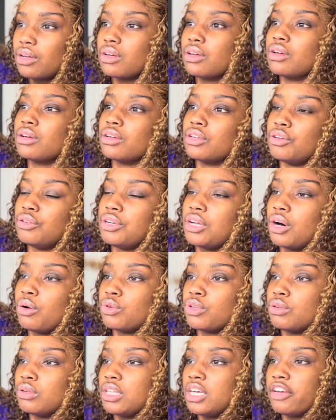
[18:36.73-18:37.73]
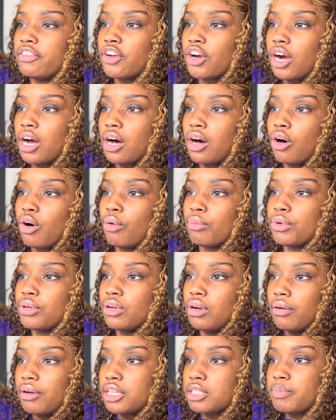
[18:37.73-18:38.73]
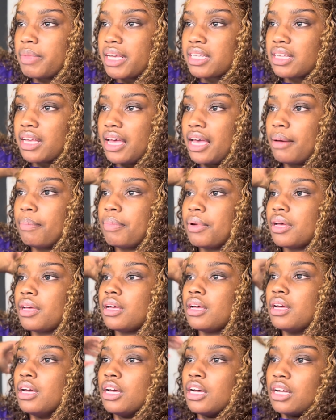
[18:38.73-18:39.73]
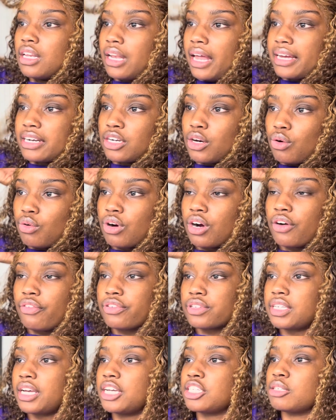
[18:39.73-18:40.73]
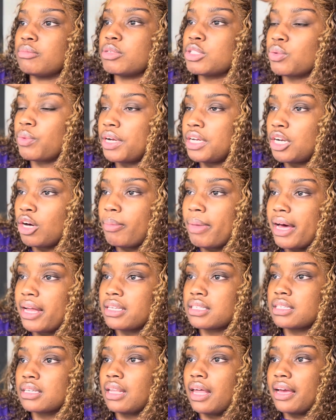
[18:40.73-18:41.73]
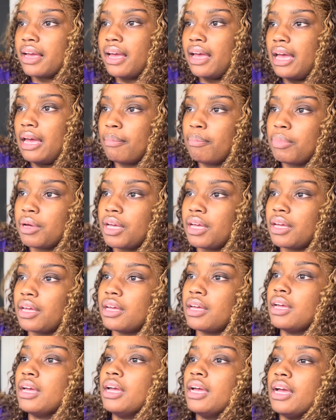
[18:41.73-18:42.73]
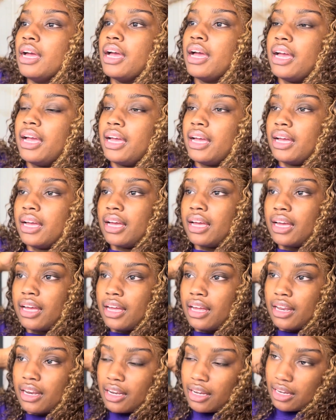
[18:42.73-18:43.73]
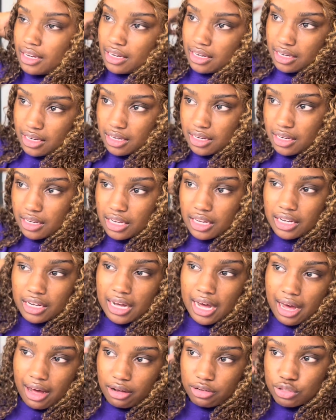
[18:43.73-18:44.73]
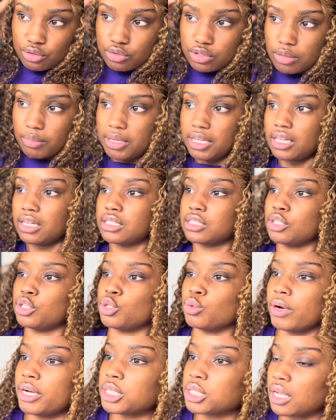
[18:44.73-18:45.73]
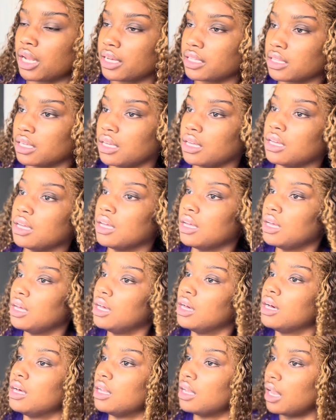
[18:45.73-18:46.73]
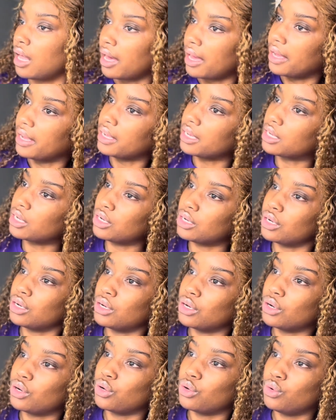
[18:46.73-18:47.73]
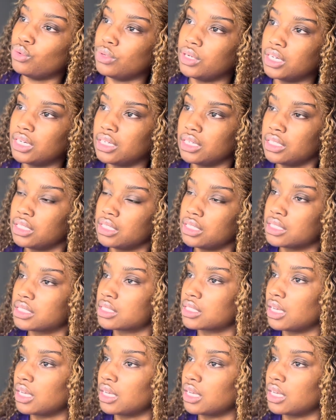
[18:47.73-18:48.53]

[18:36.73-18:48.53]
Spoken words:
You know, you leave your home, you don't expect to happen, like, no confrontation between nobody to like happen, and it caused you to be in a situation like that. Like, who does?